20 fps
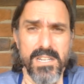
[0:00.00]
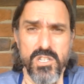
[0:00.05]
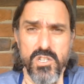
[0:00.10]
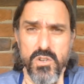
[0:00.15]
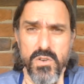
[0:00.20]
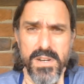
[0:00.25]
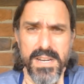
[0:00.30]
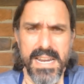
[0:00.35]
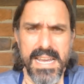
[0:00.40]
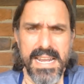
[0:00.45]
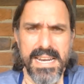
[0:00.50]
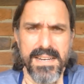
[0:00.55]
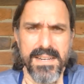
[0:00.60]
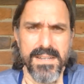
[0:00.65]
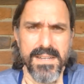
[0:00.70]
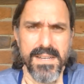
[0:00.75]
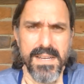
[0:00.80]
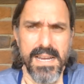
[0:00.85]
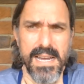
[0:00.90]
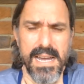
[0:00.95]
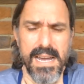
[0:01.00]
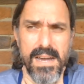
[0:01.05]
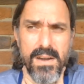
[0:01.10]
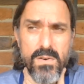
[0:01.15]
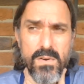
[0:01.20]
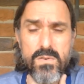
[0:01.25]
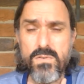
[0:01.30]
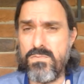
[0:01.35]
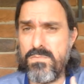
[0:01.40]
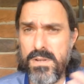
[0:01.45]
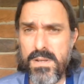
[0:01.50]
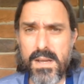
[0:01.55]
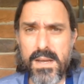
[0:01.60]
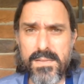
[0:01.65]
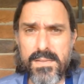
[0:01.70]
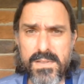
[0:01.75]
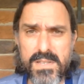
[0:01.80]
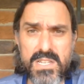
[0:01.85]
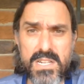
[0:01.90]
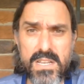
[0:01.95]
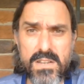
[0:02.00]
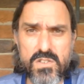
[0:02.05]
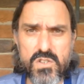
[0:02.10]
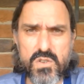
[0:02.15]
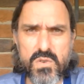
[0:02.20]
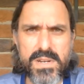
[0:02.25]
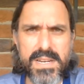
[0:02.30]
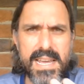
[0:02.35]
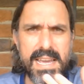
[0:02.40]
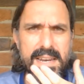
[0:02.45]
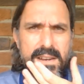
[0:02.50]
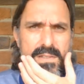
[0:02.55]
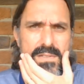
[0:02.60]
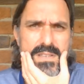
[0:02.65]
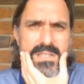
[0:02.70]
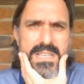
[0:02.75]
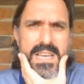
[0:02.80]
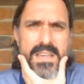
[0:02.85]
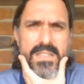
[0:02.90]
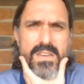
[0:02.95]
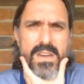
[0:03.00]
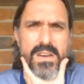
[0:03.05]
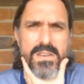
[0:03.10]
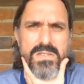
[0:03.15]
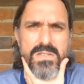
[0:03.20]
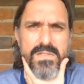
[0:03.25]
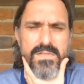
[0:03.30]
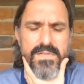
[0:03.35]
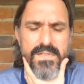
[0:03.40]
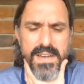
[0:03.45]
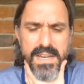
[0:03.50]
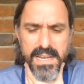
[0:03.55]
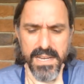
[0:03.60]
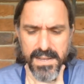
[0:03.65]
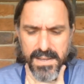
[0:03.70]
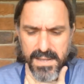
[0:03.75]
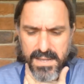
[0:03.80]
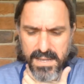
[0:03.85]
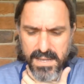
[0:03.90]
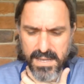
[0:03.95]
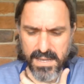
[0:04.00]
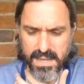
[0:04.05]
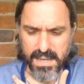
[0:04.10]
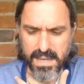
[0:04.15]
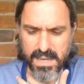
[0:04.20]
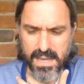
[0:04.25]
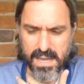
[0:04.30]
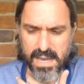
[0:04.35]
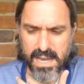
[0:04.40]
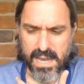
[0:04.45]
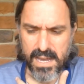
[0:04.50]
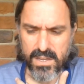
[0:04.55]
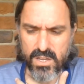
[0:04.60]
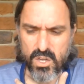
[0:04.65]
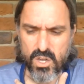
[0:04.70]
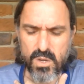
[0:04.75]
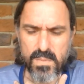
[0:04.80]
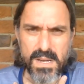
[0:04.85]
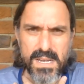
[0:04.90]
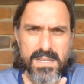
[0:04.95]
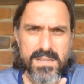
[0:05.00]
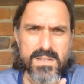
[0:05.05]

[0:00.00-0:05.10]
Trinidad, or the city of Trinidad on the south coast of Cuba.